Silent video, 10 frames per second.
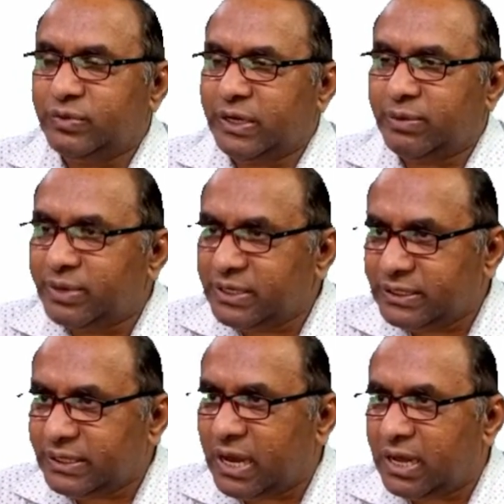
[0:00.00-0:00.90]

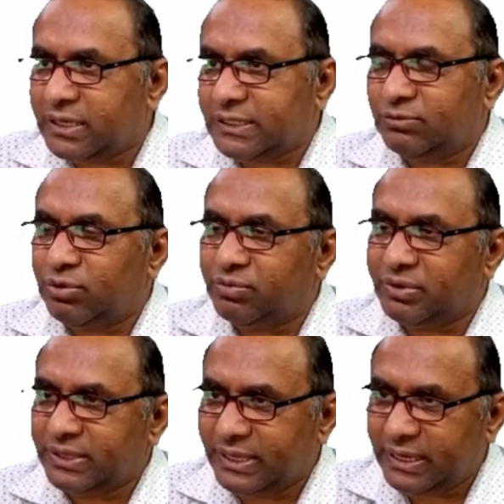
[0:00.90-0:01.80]
variables are
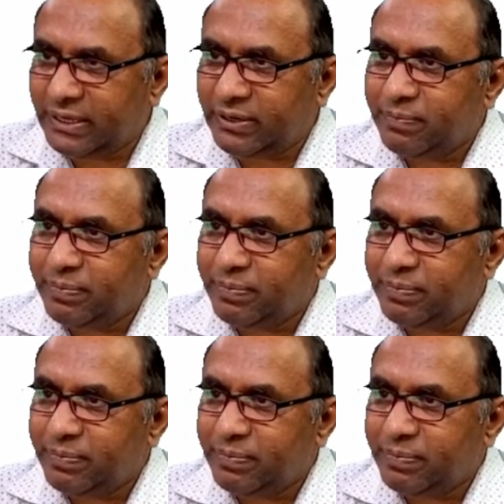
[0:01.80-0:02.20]
involving there.